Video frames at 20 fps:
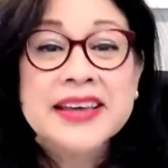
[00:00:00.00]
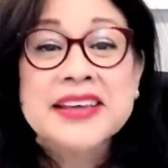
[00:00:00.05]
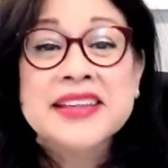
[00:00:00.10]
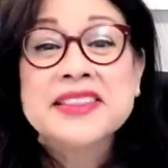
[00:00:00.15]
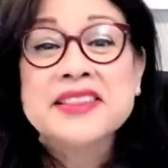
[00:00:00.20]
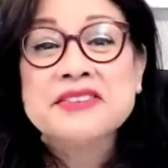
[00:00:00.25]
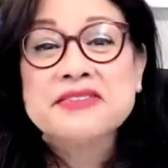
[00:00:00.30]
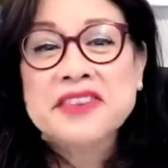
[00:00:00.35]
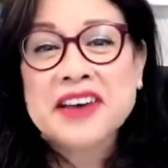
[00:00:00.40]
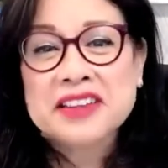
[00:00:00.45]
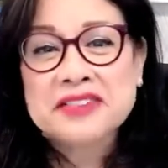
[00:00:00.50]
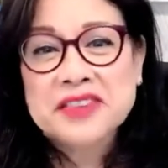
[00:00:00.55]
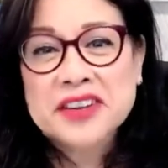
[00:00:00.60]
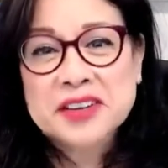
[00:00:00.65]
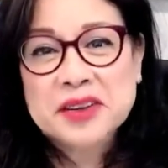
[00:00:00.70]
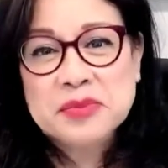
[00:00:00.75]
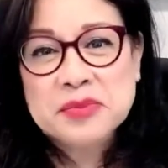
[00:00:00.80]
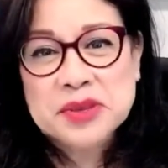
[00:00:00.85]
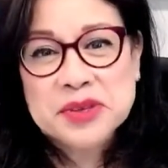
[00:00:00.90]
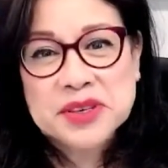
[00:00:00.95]
The FATF
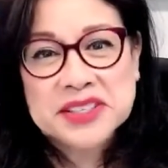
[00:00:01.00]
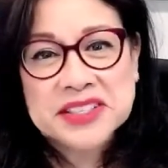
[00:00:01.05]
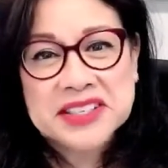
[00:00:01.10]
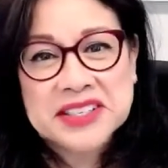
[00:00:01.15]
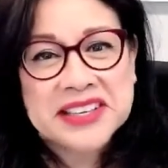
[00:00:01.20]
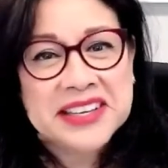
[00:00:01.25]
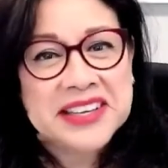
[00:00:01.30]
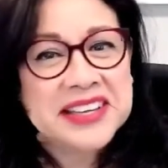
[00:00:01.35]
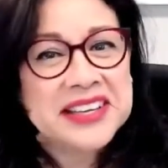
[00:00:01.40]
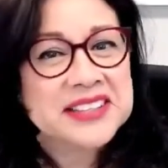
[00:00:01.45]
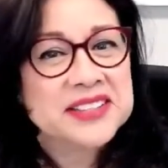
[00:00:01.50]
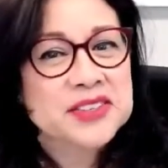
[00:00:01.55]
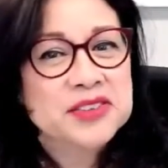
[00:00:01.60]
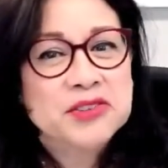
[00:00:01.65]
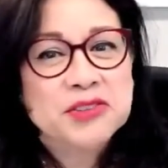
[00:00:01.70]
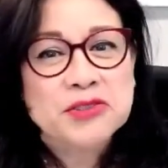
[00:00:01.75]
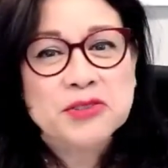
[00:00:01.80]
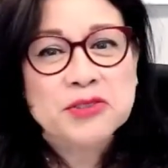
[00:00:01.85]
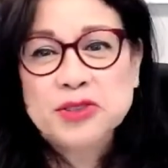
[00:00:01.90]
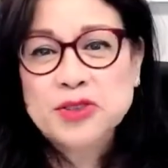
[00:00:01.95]
community is a
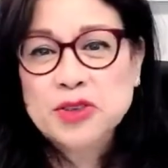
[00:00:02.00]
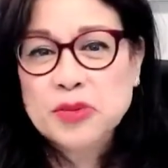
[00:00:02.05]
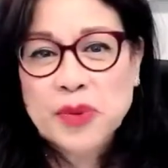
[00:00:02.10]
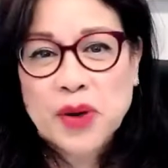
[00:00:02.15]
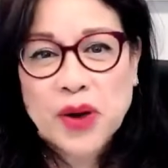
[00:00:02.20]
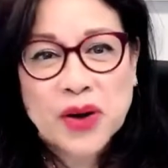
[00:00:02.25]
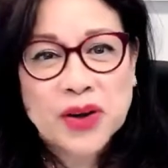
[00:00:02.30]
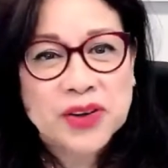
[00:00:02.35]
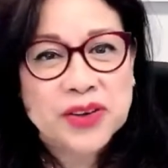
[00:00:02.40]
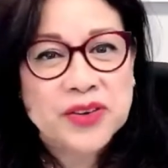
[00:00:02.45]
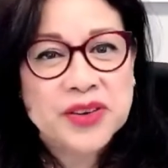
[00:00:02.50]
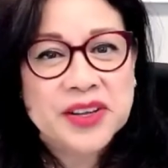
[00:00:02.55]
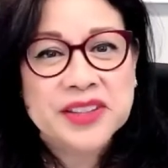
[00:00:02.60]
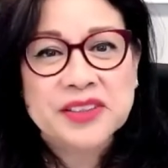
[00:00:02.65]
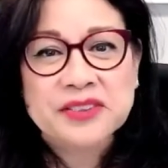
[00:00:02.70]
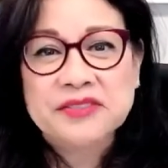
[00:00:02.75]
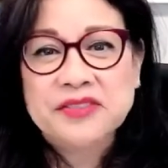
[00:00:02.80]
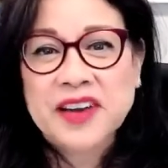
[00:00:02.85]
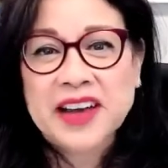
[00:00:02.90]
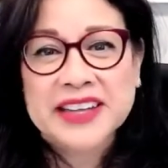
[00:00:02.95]
crucial partner in the
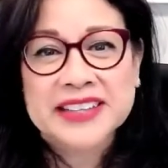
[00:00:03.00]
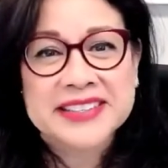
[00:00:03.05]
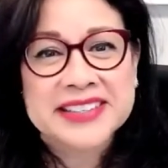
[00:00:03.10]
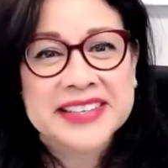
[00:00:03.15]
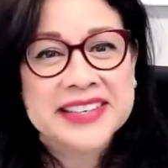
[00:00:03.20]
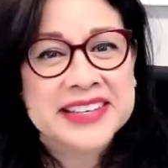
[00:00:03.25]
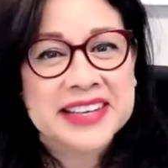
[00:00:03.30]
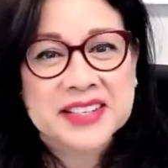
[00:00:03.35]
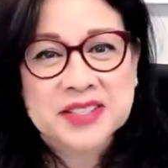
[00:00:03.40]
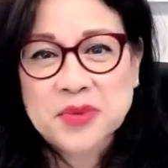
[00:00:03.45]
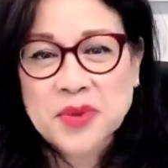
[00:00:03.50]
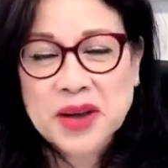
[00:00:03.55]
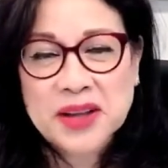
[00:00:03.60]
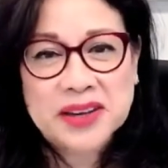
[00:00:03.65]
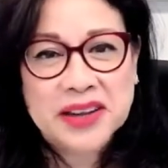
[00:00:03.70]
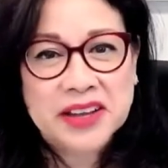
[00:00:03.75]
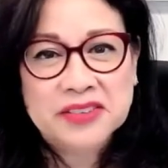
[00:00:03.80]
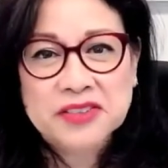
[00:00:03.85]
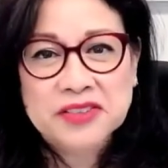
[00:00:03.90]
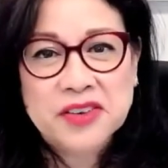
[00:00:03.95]
fight against
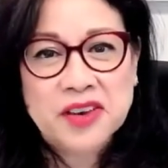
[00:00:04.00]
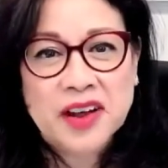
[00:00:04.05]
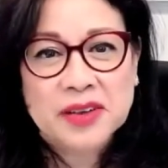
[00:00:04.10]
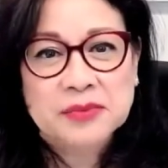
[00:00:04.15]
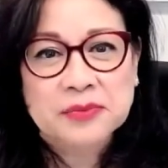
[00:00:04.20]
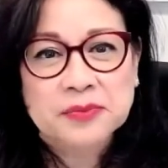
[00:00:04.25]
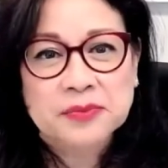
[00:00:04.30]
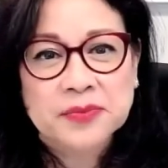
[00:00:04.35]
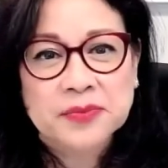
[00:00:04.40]
wildlife crime.